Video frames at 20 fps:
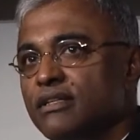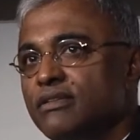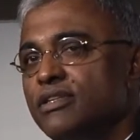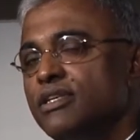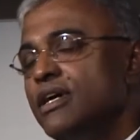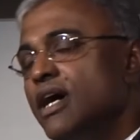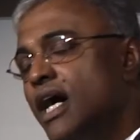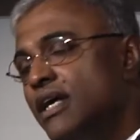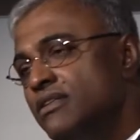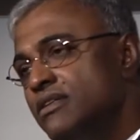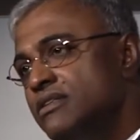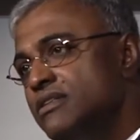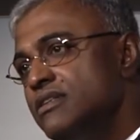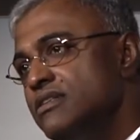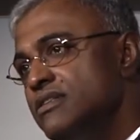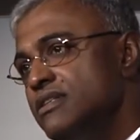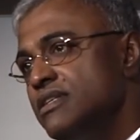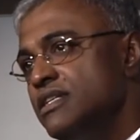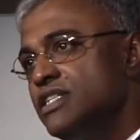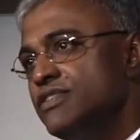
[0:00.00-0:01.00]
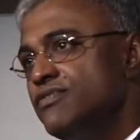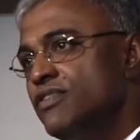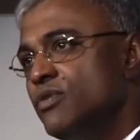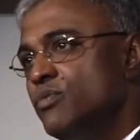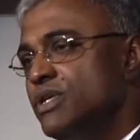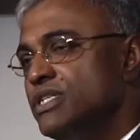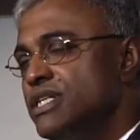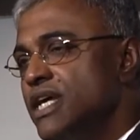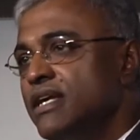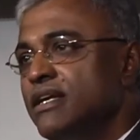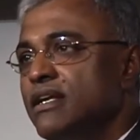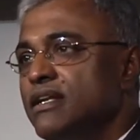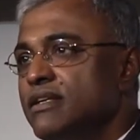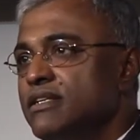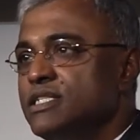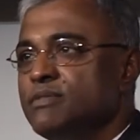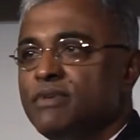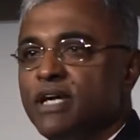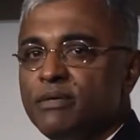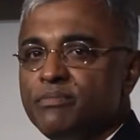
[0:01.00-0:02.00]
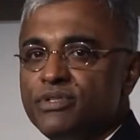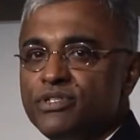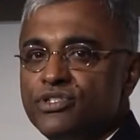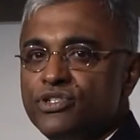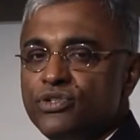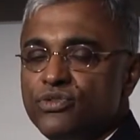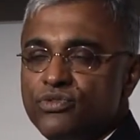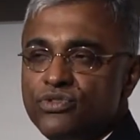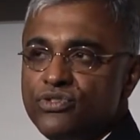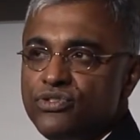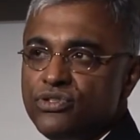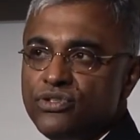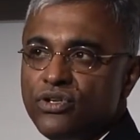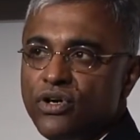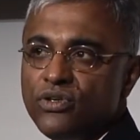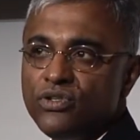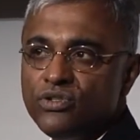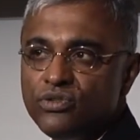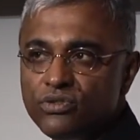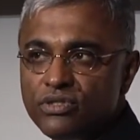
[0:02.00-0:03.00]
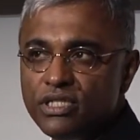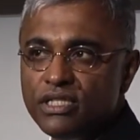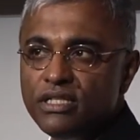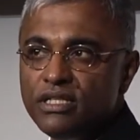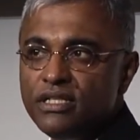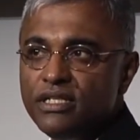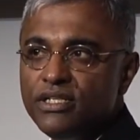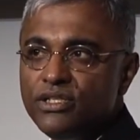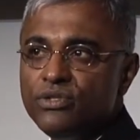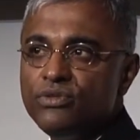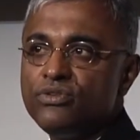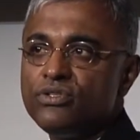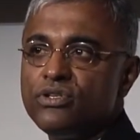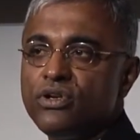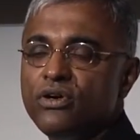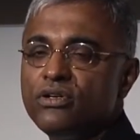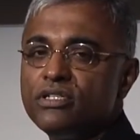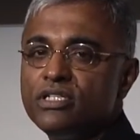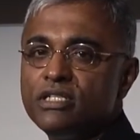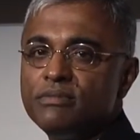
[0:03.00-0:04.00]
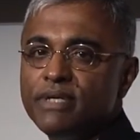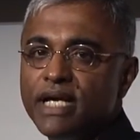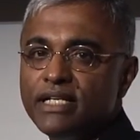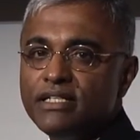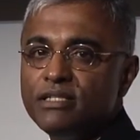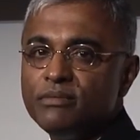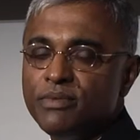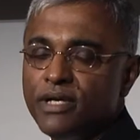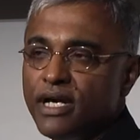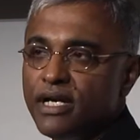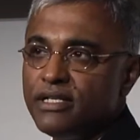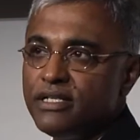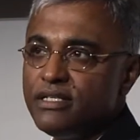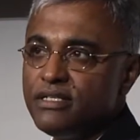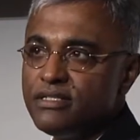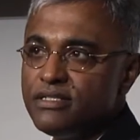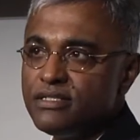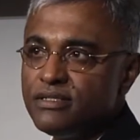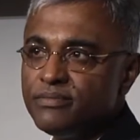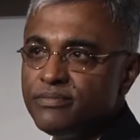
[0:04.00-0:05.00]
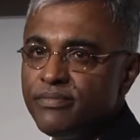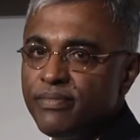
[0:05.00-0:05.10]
the other disease for which eculizumab is used do not routinely use long-term antibiotics.